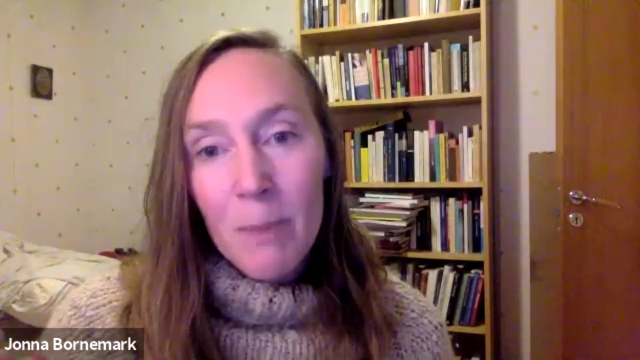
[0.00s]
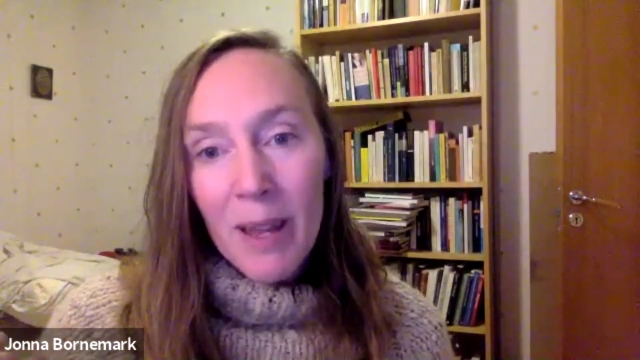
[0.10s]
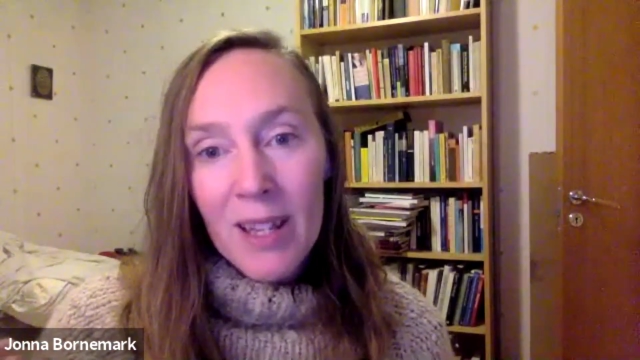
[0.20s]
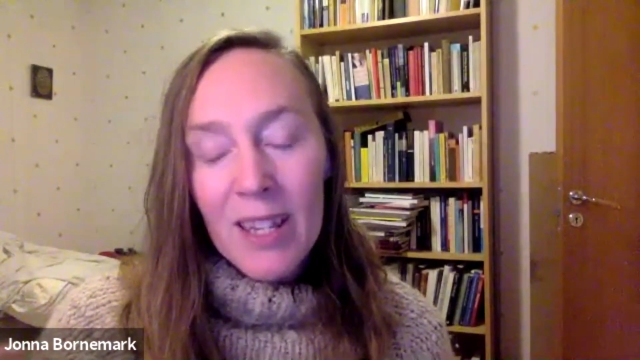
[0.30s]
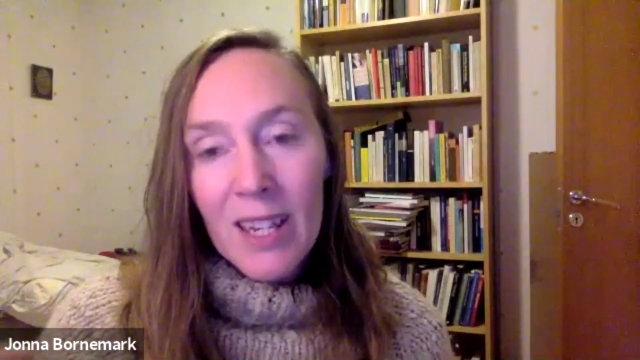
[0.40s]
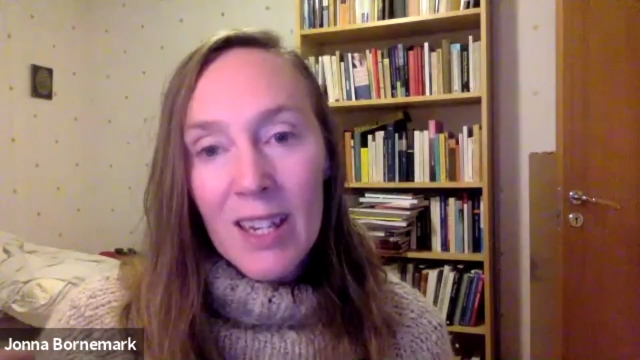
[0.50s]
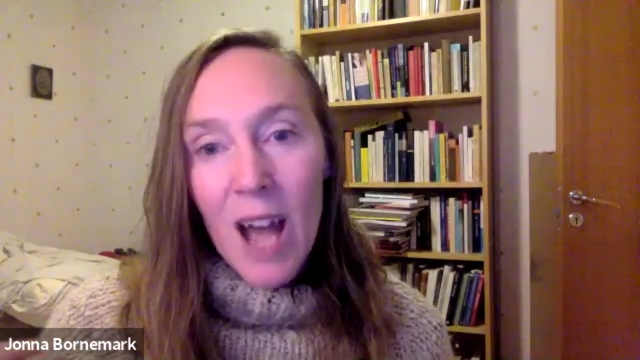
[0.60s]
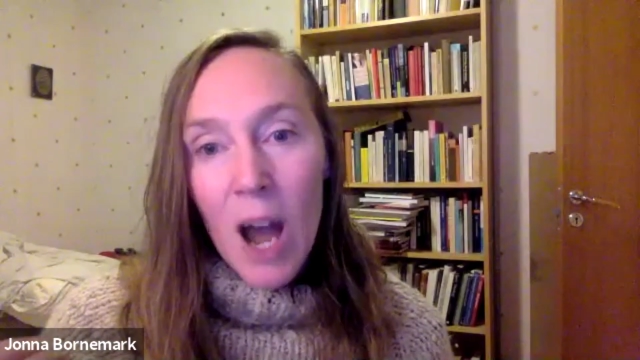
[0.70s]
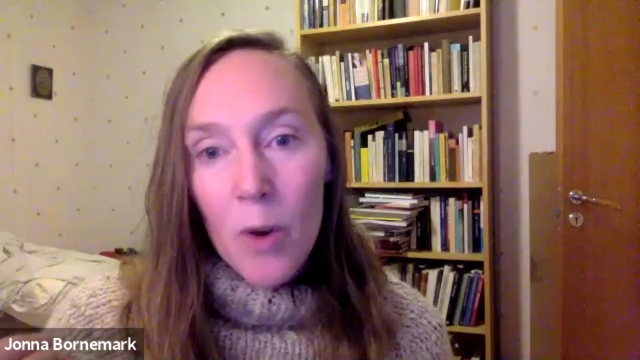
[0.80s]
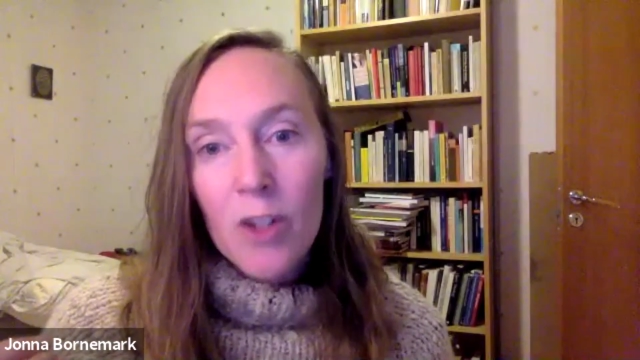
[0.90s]
spending
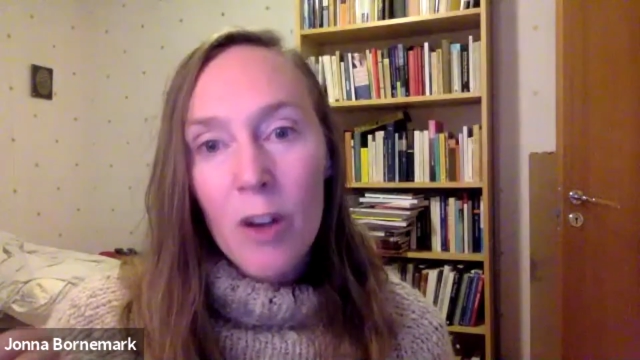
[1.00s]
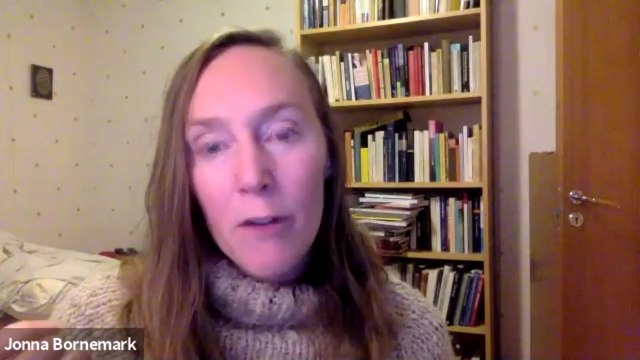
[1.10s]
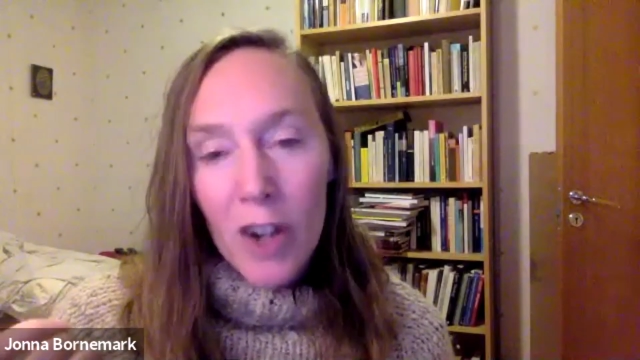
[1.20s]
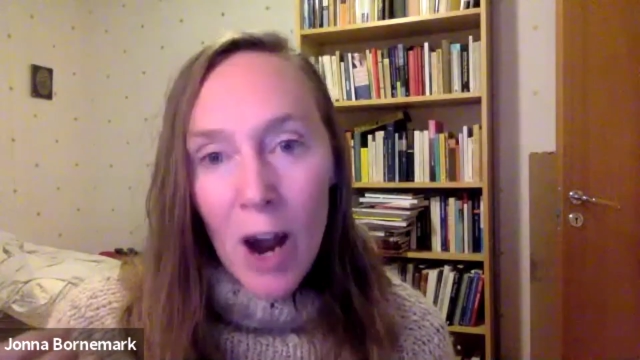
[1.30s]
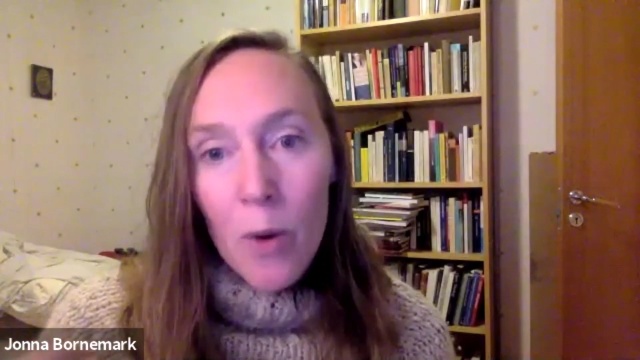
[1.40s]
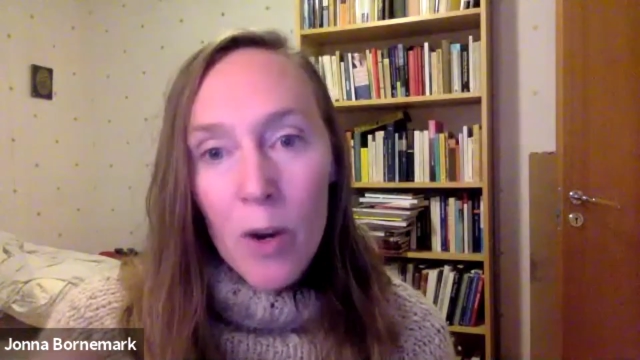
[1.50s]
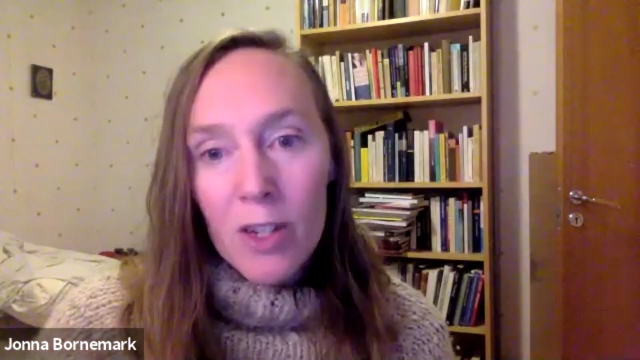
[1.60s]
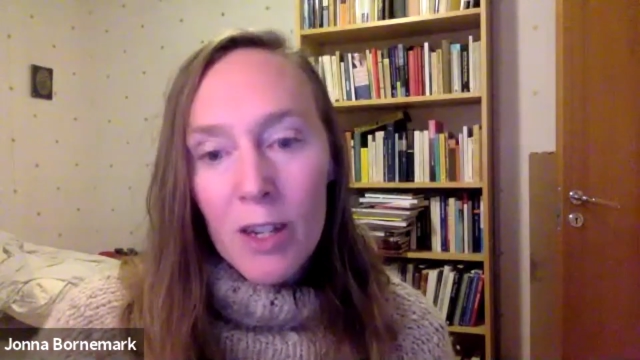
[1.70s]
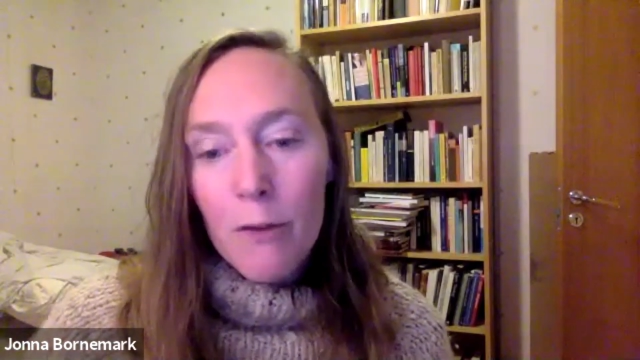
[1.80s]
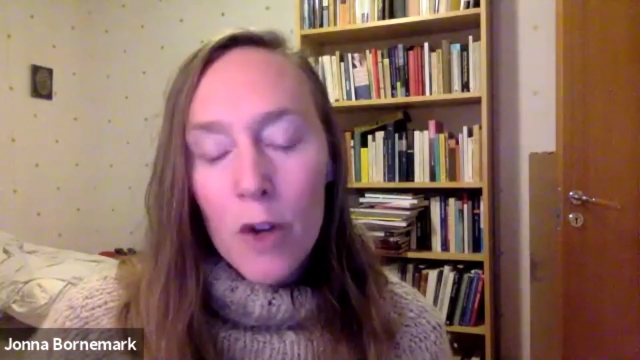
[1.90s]
hours after
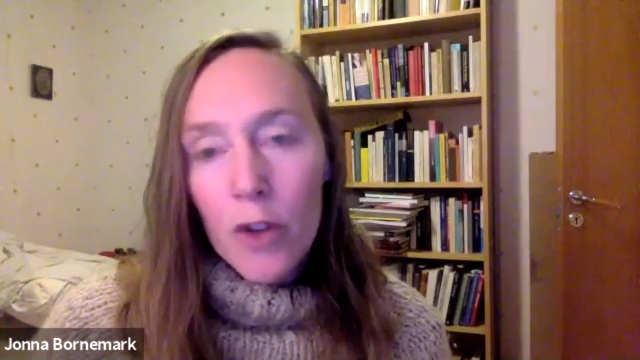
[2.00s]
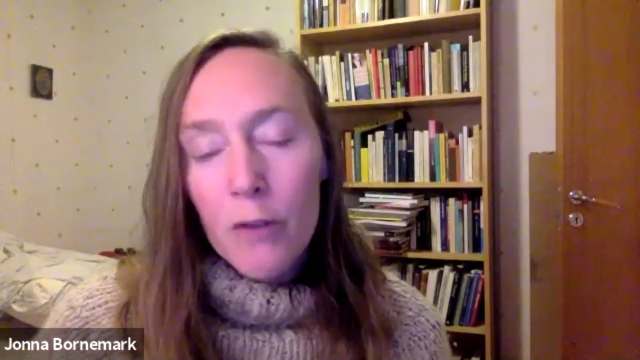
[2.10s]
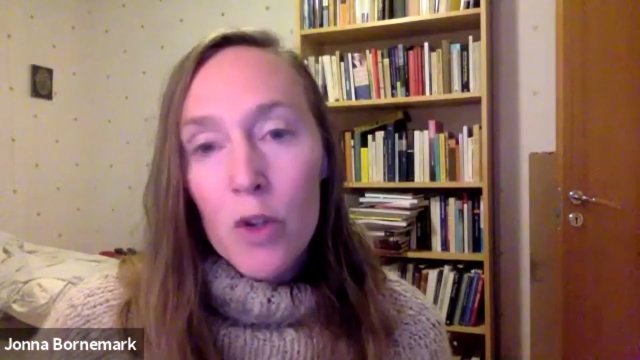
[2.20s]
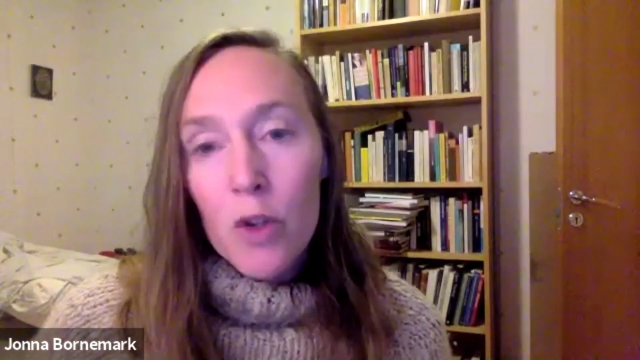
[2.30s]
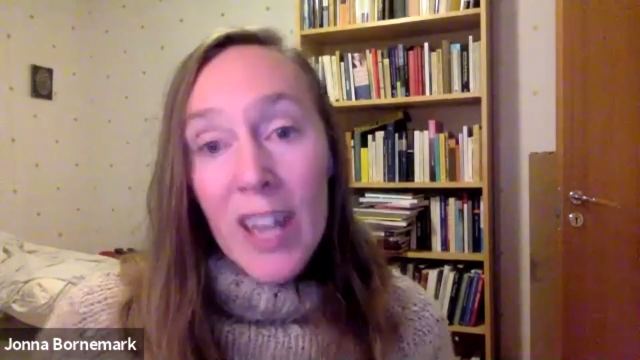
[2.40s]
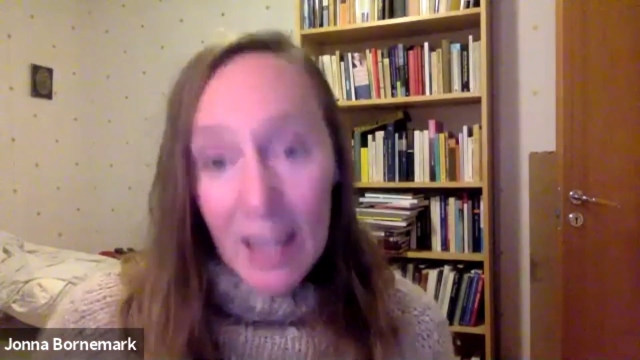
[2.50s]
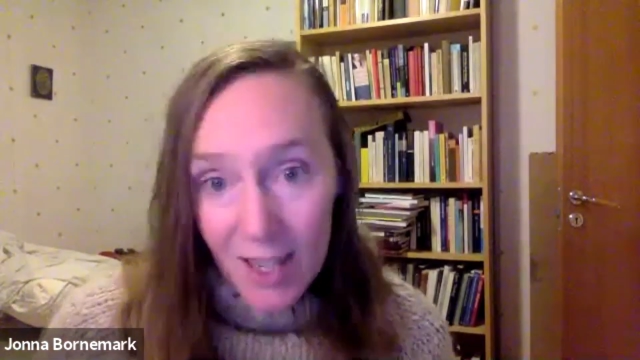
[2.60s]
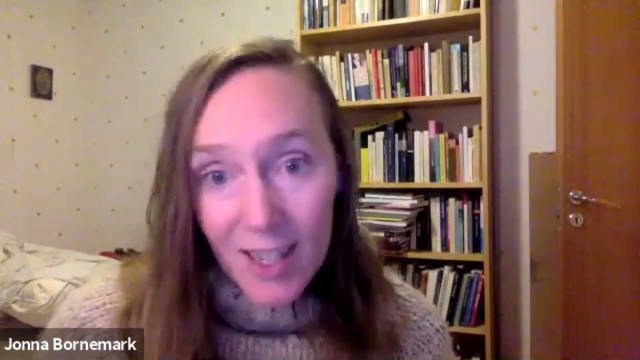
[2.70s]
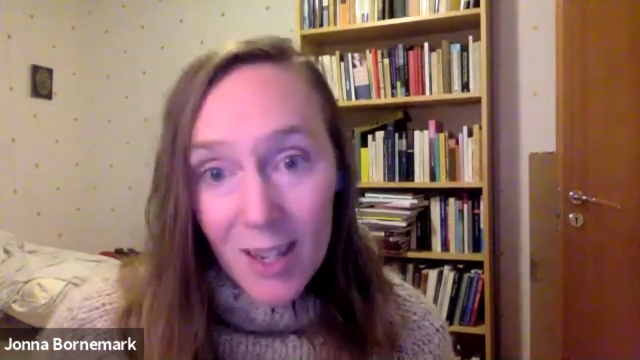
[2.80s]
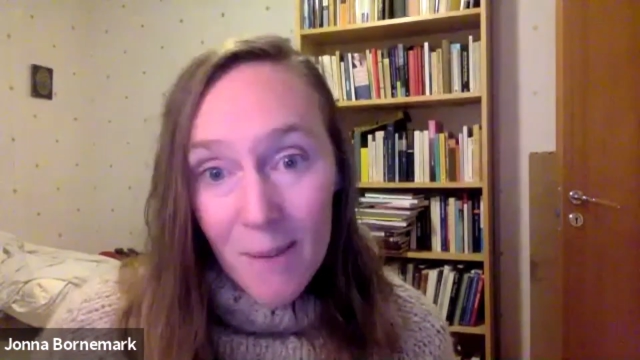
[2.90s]
hours in front of your
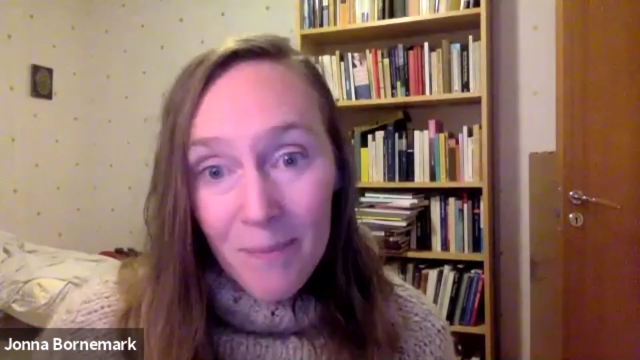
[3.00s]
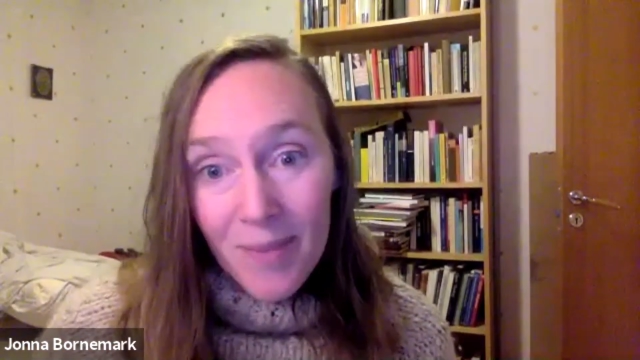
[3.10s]
desk?